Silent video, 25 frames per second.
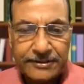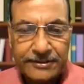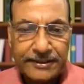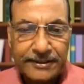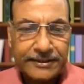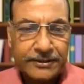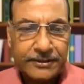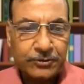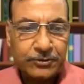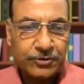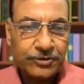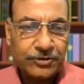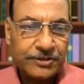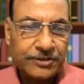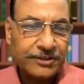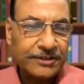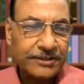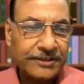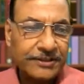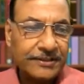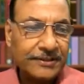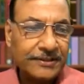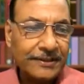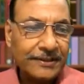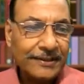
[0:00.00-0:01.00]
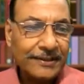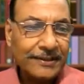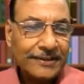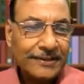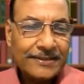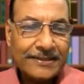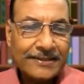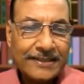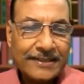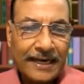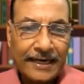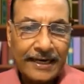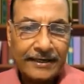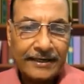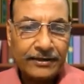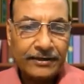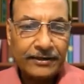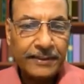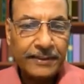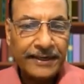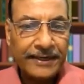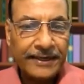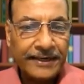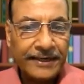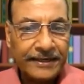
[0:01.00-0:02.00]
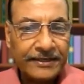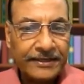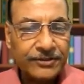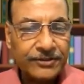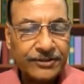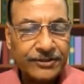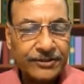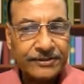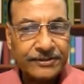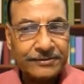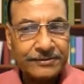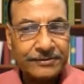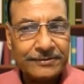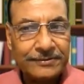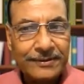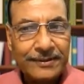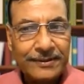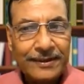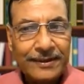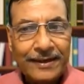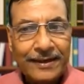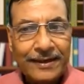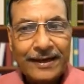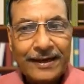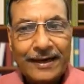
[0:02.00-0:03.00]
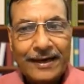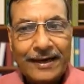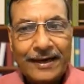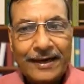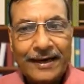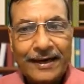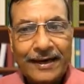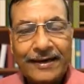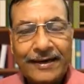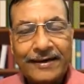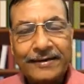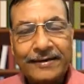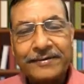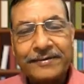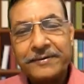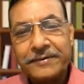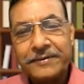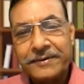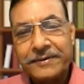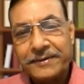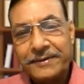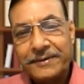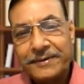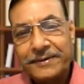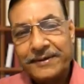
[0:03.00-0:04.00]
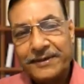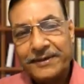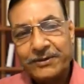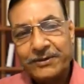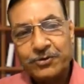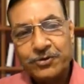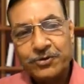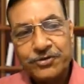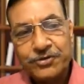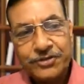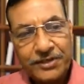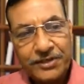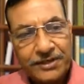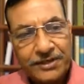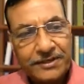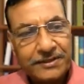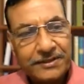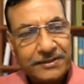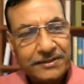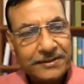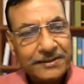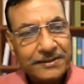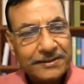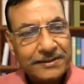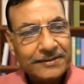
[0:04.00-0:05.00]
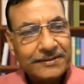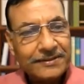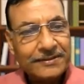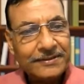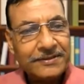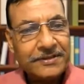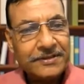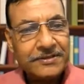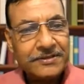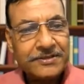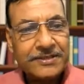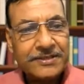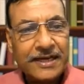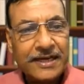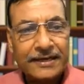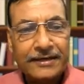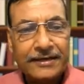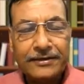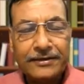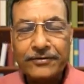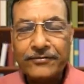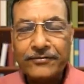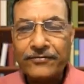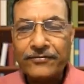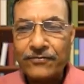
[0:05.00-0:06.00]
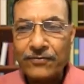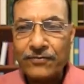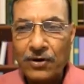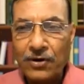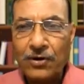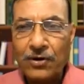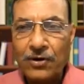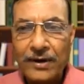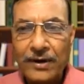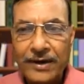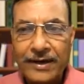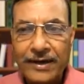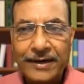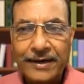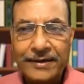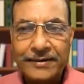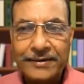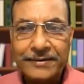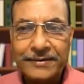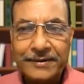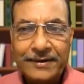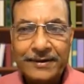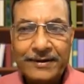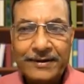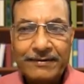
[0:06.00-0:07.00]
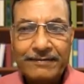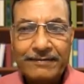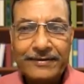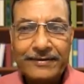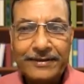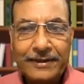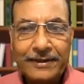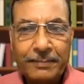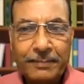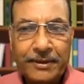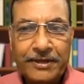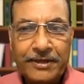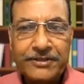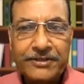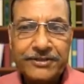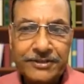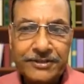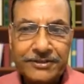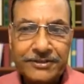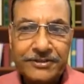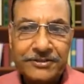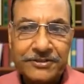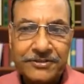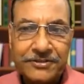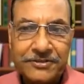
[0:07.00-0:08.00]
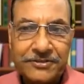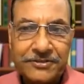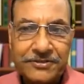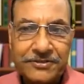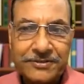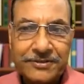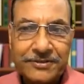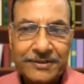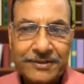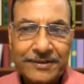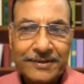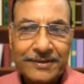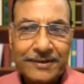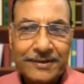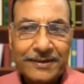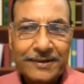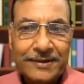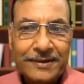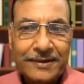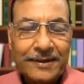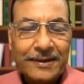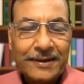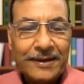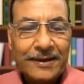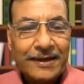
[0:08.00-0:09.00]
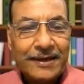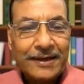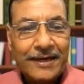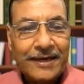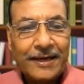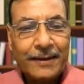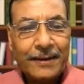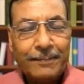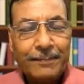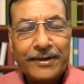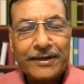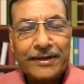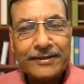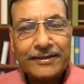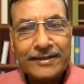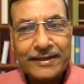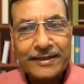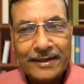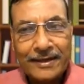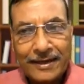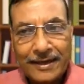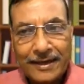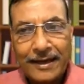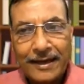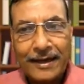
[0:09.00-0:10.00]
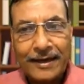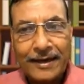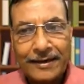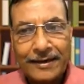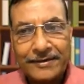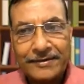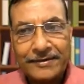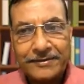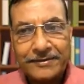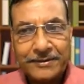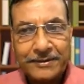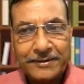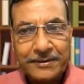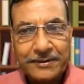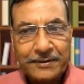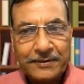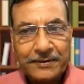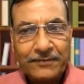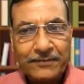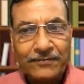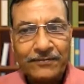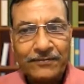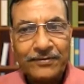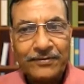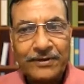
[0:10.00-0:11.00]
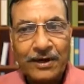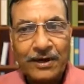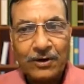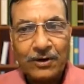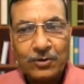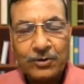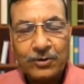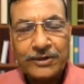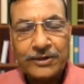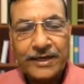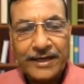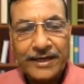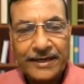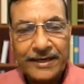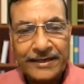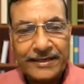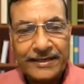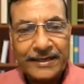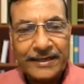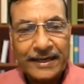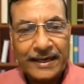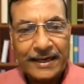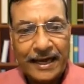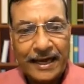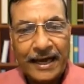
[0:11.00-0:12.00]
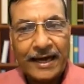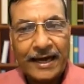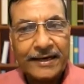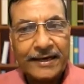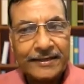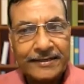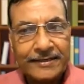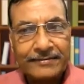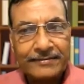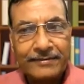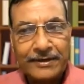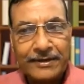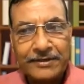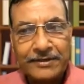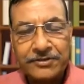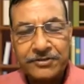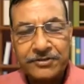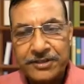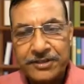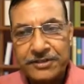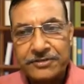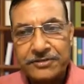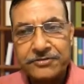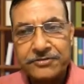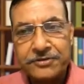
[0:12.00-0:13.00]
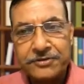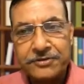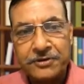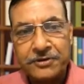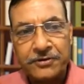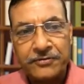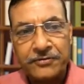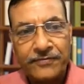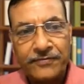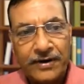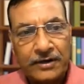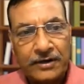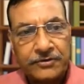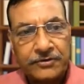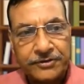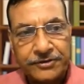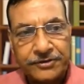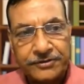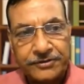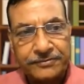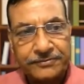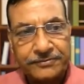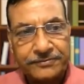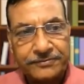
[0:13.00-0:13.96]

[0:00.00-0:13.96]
that you see sign of benediction, and you see the sign of claw hand when the patient is keeping the hand without any active extension or flexion.